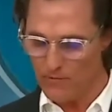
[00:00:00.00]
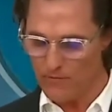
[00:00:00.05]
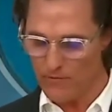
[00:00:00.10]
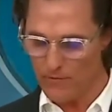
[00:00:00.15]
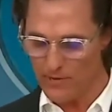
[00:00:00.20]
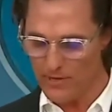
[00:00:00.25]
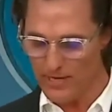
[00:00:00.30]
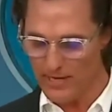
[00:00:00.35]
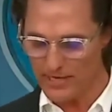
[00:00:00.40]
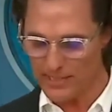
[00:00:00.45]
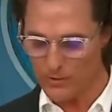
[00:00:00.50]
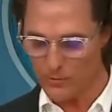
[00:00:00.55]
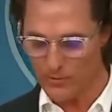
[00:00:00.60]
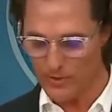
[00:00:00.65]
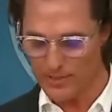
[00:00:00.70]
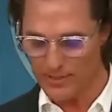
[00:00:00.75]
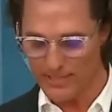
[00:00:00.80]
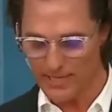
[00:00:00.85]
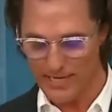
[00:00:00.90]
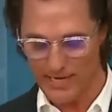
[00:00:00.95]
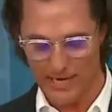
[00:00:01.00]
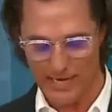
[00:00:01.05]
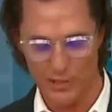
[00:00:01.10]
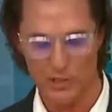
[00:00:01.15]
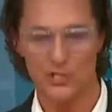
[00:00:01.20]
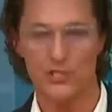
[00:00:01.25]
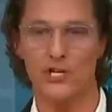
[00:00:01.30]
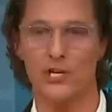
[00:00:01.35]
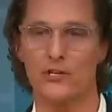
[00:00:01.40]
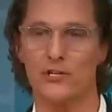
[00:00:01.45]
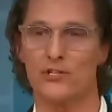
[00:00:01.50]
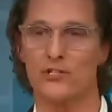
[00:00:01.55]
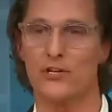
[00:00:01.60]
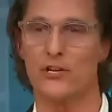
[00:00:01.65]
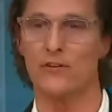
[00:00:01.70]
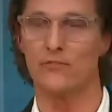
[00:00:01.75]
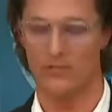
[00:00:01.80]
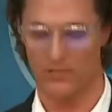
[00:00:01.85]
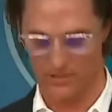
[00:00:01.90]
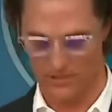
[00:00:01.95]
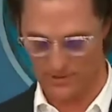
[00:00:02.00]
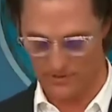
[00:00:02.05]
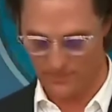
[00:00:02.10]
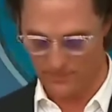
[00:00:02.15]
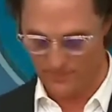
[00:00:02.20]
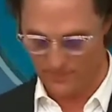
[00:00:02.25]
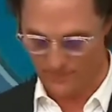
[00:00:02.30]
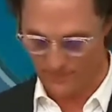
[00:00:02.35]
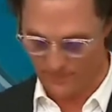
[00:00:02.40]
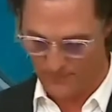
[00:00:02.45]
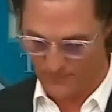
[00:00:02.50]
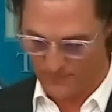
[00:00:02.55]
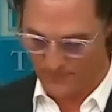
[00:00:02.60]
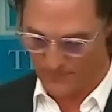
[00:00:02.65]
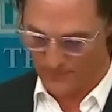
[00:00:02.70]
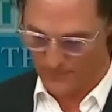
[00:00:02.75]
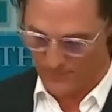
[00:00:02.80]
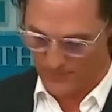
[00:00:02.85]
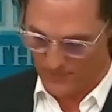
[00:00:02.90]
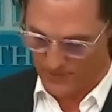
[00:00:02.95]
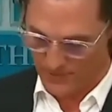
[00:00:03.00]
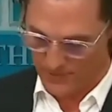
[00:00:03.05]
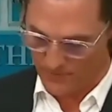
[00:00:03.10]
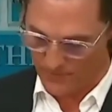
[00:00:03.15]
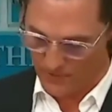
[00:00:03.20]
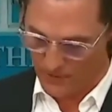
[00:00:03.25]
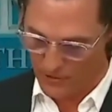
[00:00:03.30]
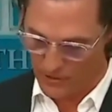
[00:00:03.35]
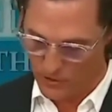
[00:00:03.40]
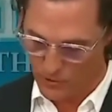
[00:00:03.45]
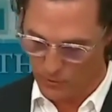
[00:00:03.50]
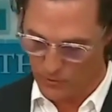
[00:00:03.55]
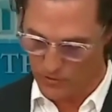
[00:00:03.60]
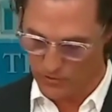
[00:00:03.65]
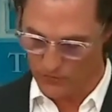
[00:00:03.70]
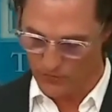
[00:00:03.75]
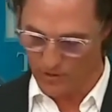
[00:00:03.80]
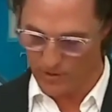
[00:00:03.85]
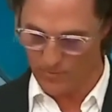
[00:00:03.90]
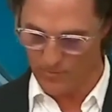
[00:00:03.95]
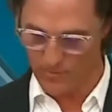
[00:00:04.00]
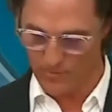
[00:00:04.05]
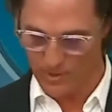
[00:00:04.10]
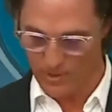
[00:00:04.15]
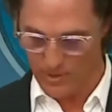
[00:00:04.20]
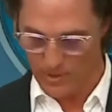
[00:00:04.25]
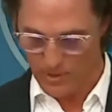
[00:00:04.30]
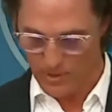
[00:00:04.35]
for the next Wednesday night's church service. The verse was from